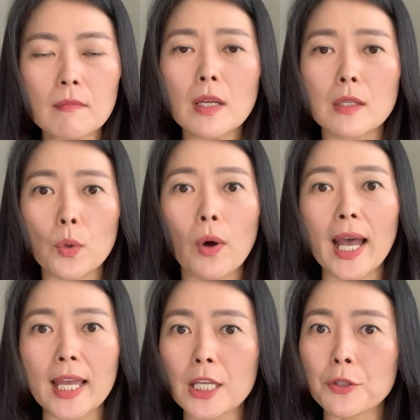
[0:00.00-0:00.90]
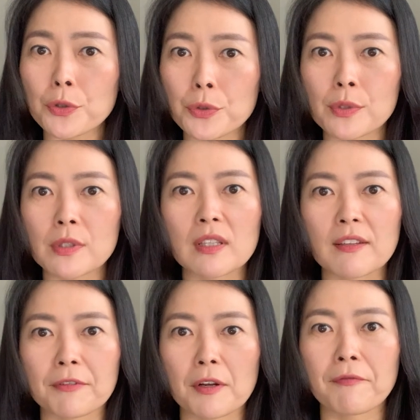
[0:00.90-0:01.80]
So I induced the
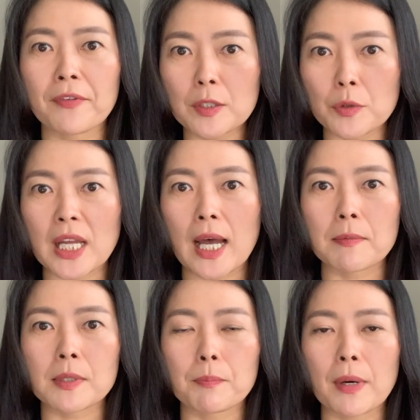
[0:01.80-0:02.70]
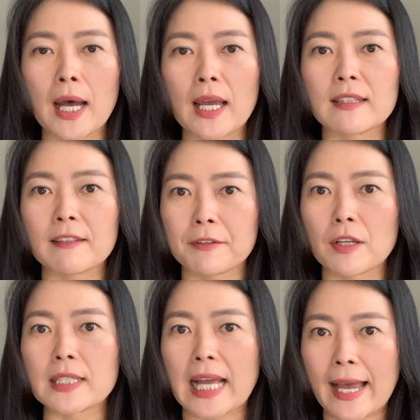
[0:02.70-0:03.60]
different phenotypes by
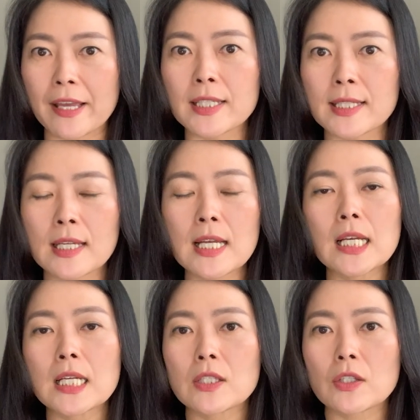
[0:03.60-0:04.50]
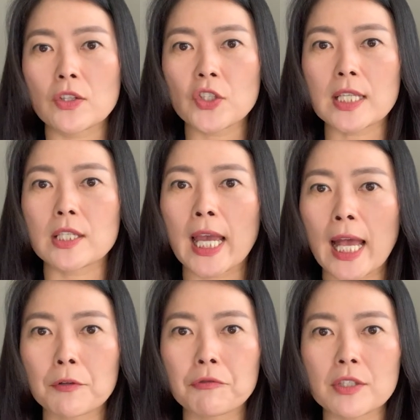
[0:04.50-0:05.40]
different diet, such as
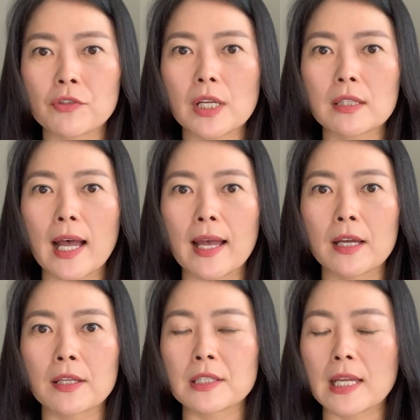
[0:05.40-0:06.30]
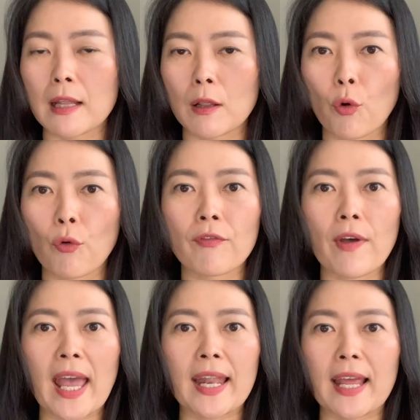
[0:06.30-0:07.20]
calorie-strict diet and low
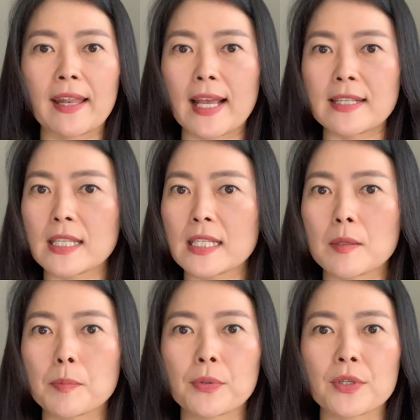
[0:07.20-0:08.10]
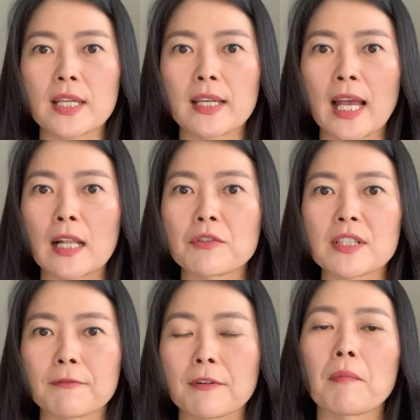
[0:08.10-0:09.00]
fat, and then 60% calories
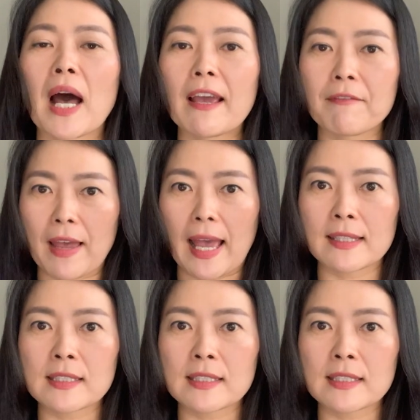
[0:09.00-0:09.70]
from high fat.